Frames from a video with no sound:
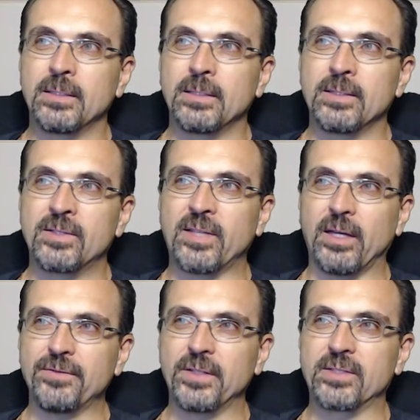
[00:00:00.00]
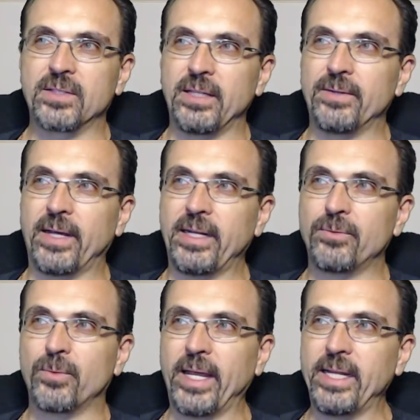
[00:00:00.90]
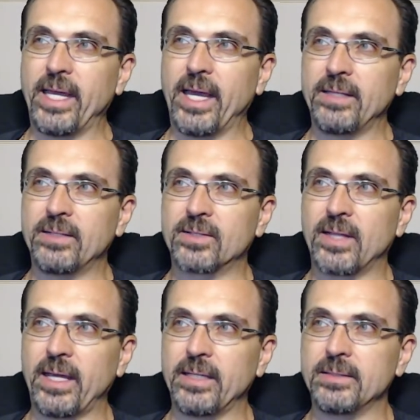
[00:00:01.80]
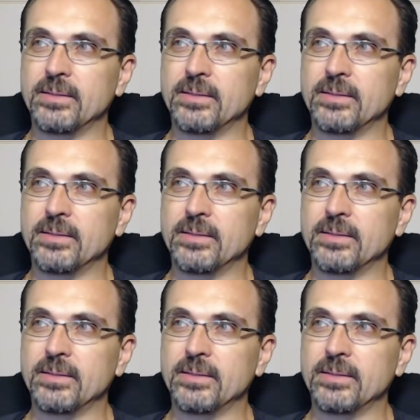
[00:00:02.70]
selflessly, right? It radiates light.